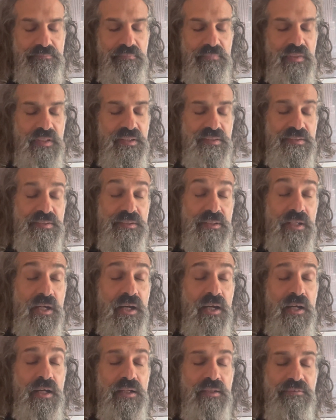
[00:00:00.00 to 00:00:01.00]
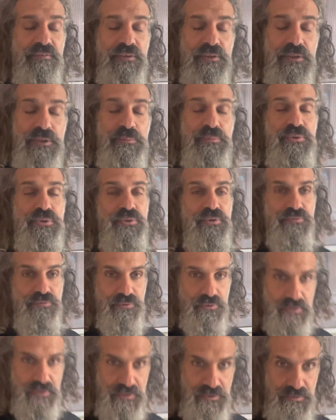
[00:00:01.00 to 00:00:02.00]
It started very
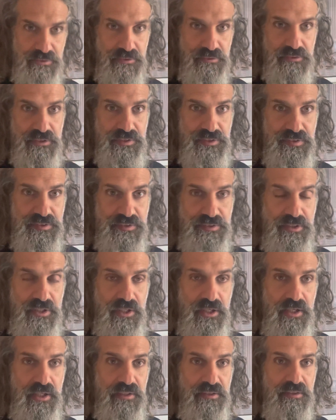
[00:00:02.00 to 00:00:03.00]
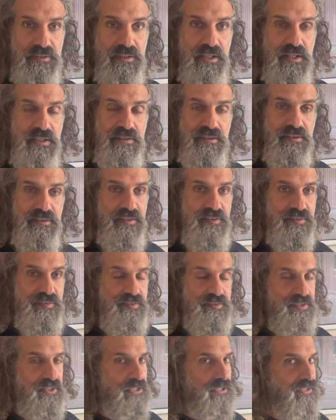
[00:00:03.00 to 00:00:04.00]
beautifully. It started not
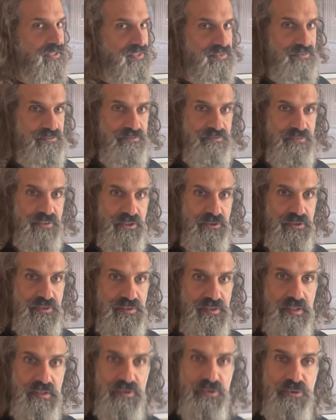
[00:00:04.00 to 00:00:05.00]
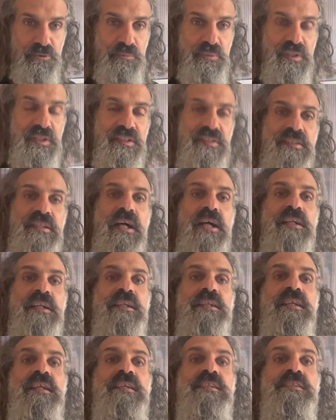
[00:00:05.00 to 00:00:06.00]
necessarily as a fairy tale. To me, it
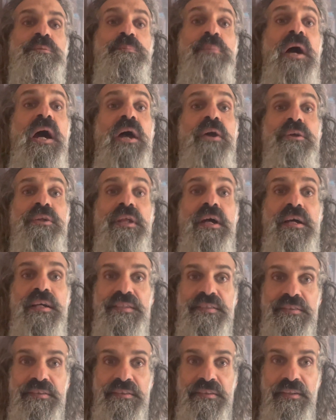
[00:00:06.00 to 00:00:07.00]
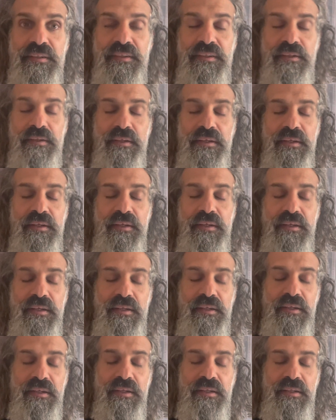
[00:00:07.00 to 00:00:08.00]
started as paradise.
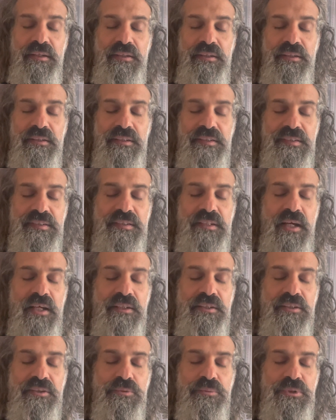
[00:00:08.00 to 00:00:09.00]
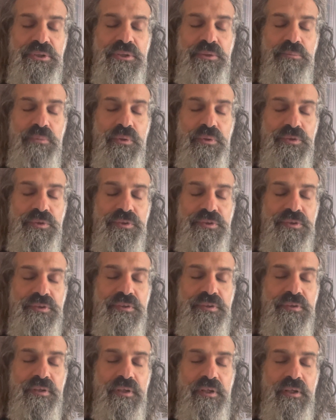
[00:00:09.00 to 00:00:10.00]
It started with the
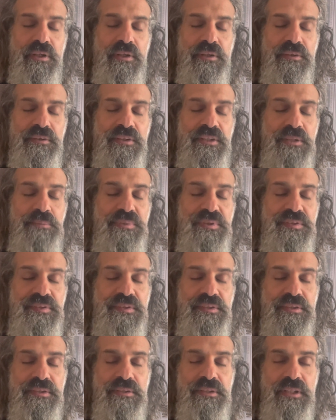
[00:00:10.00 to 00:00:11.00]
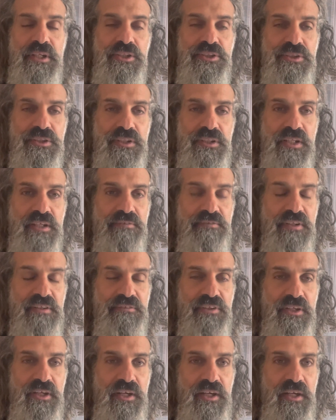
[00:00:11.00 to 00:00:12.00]
most deepest connection I've
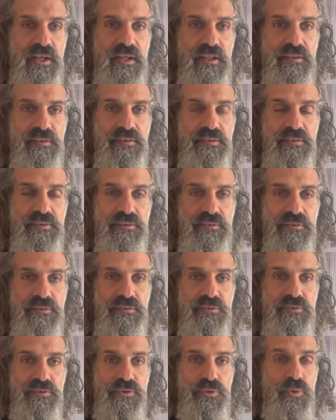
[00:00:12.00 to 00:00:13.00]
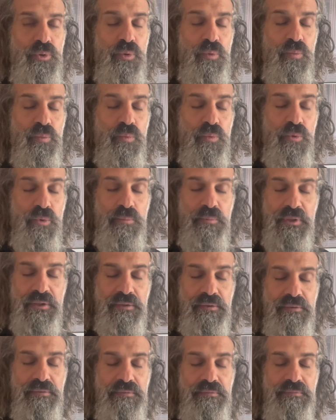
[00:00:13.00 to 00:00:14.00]
ever had to a
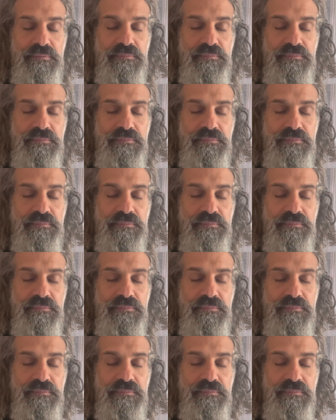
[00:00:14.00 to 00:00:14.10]
woman